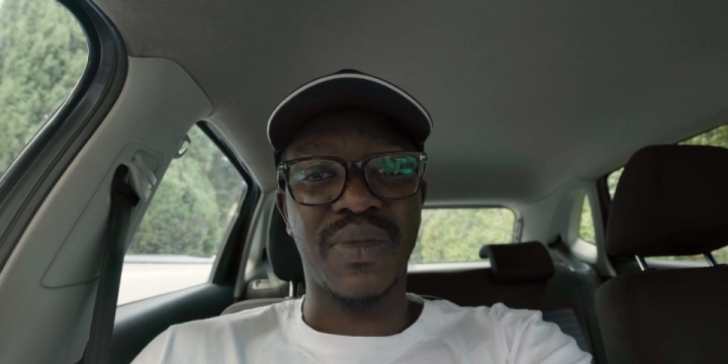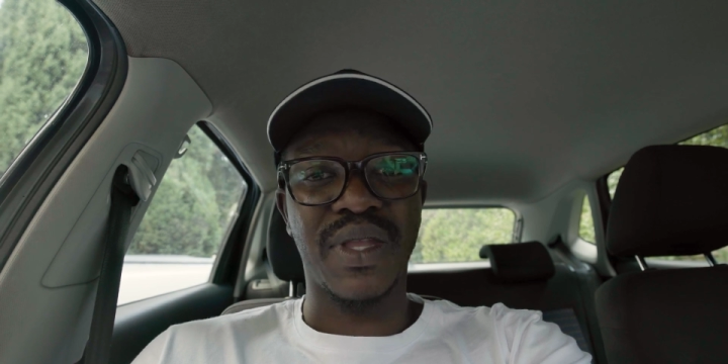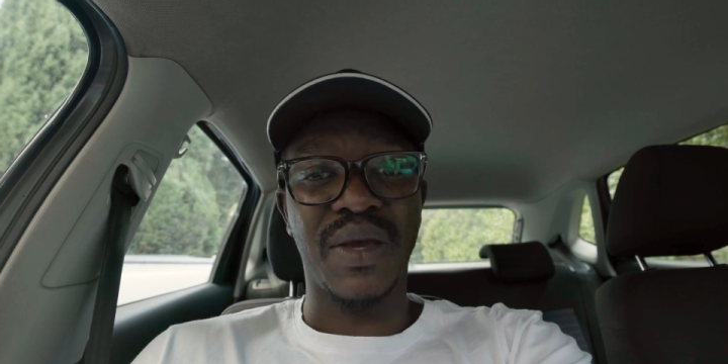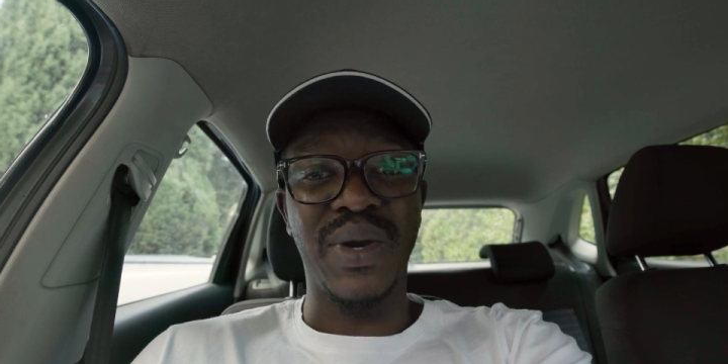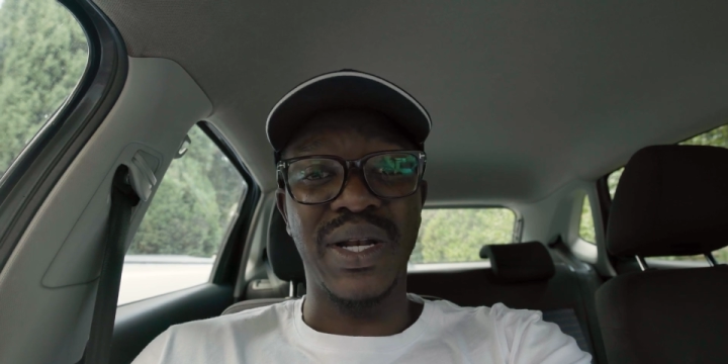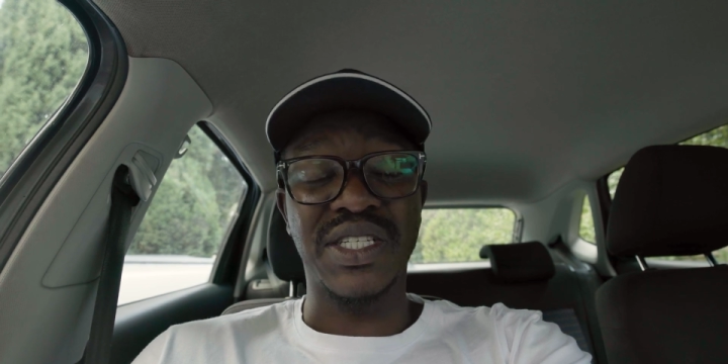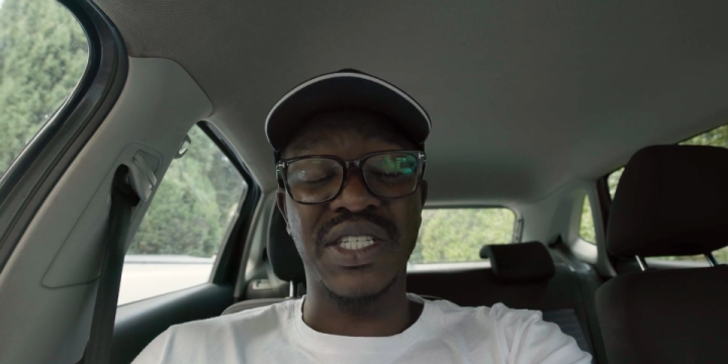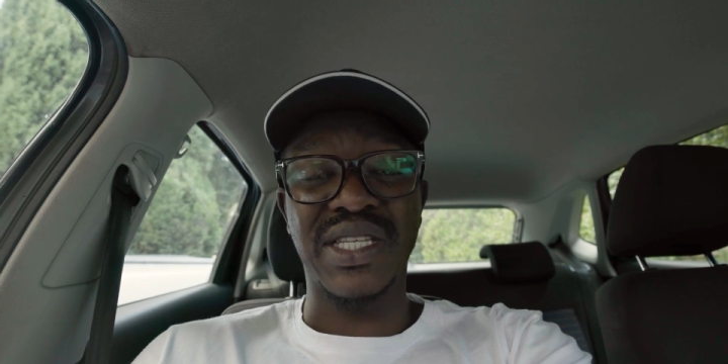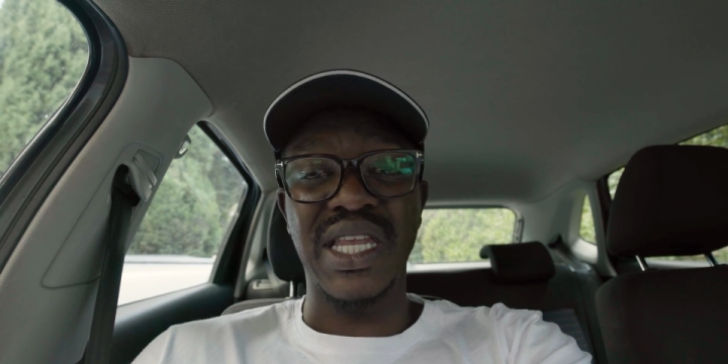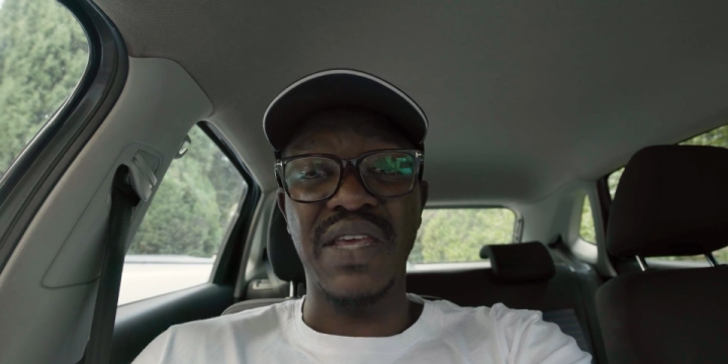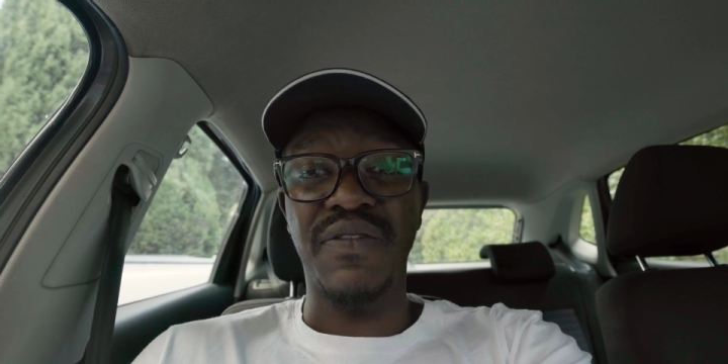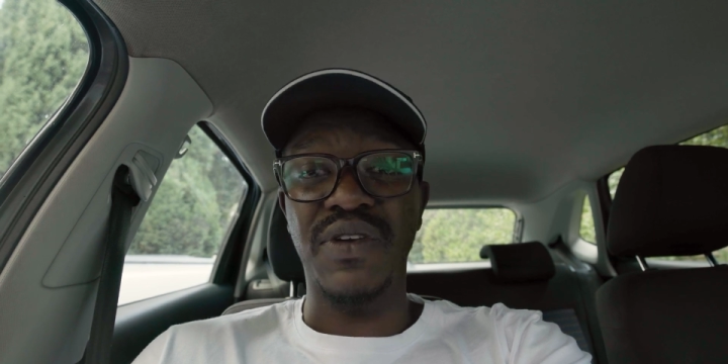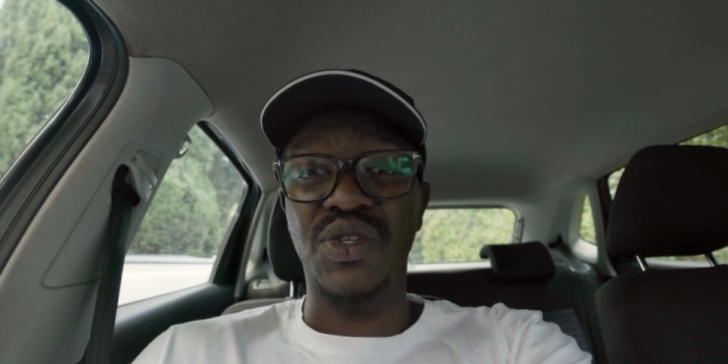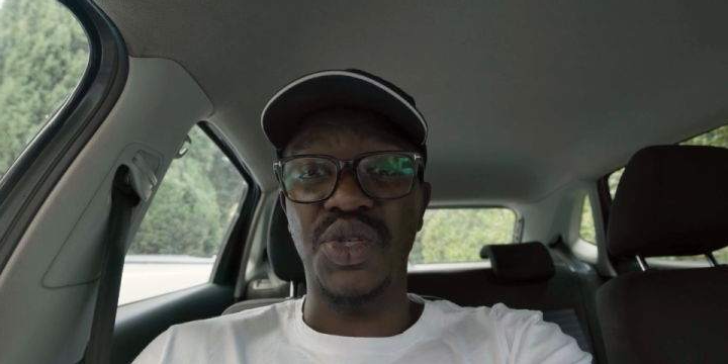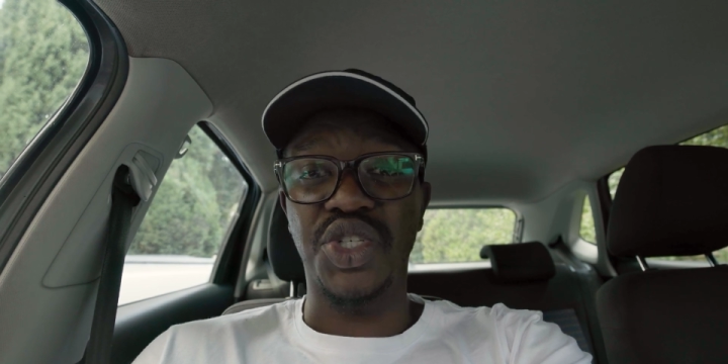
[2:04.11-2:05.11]
we'll just
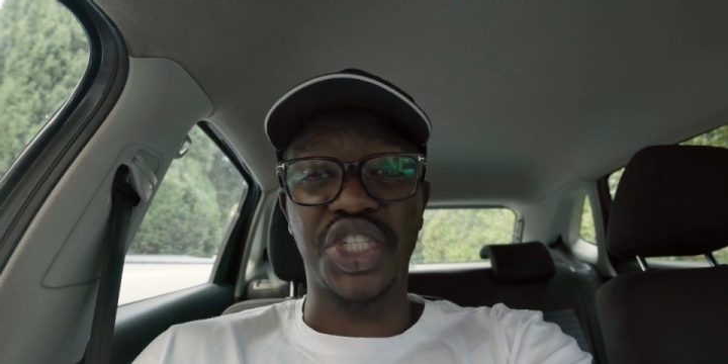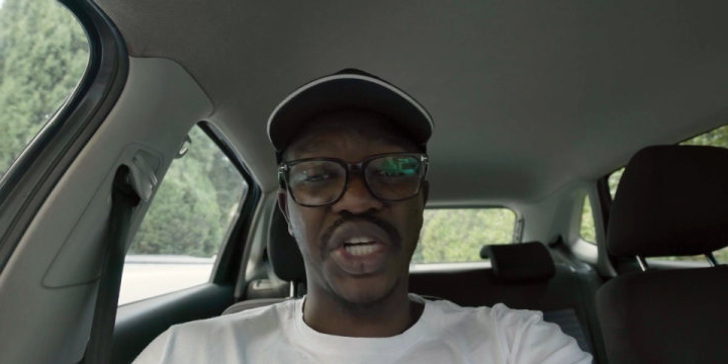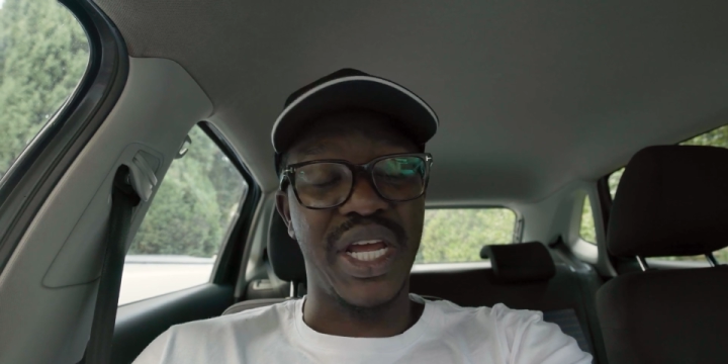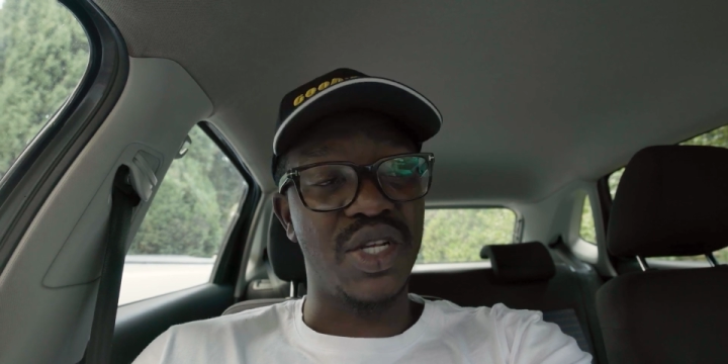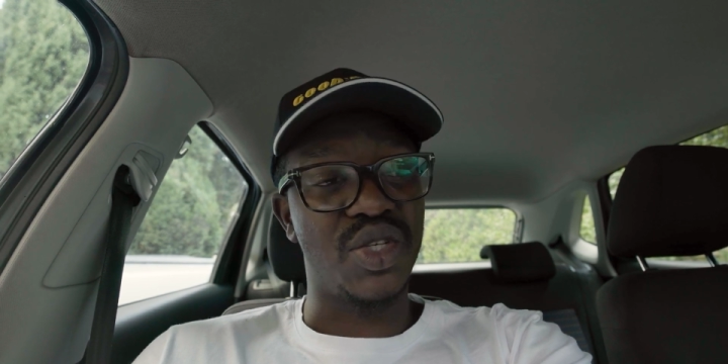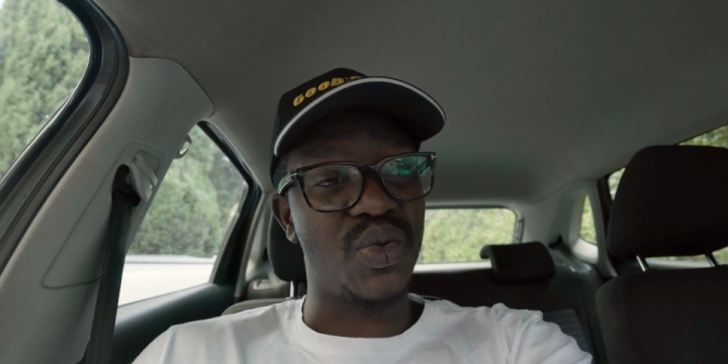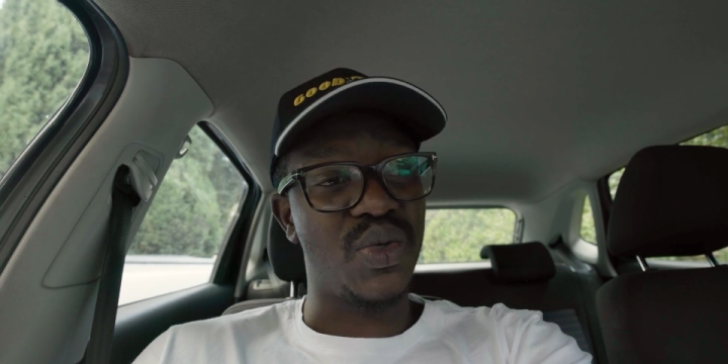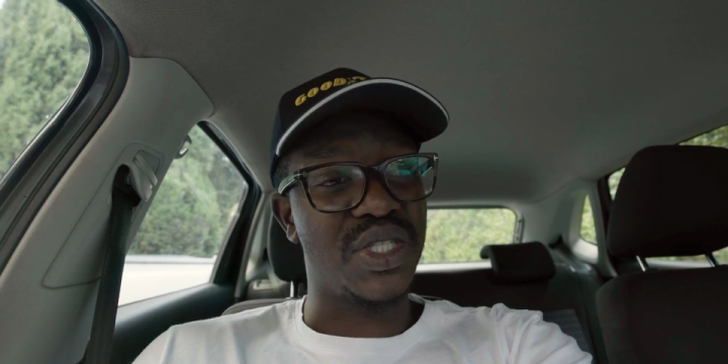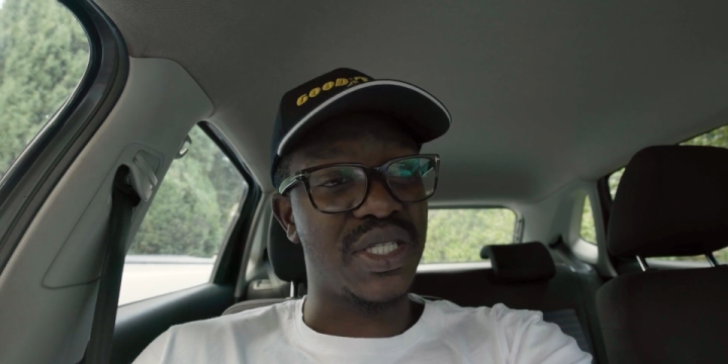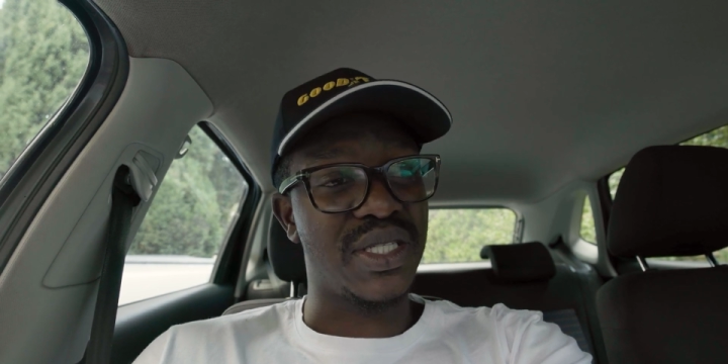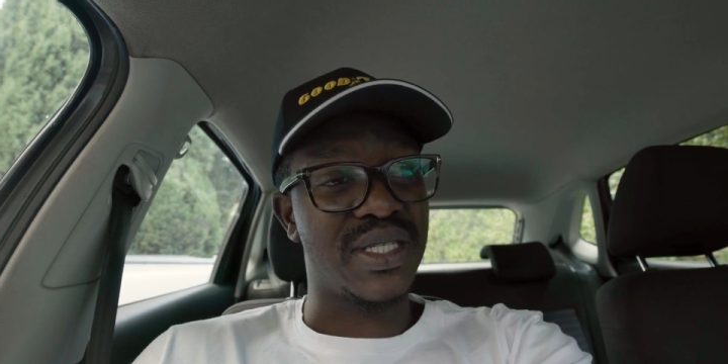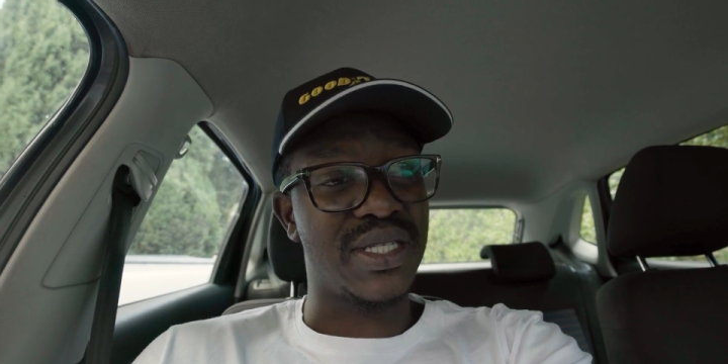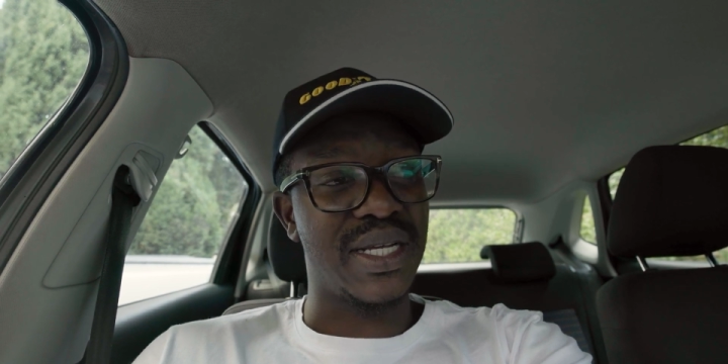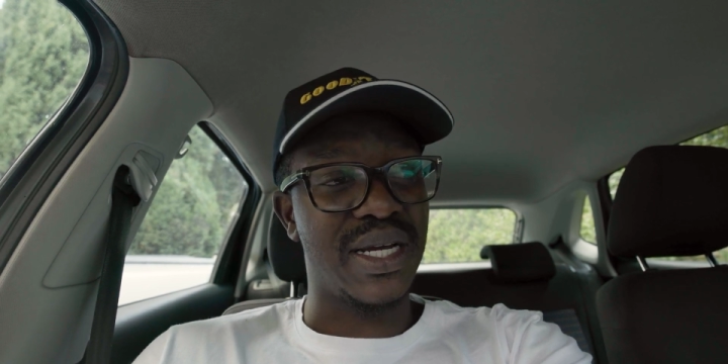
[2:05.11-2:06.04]
leave it to Shane to just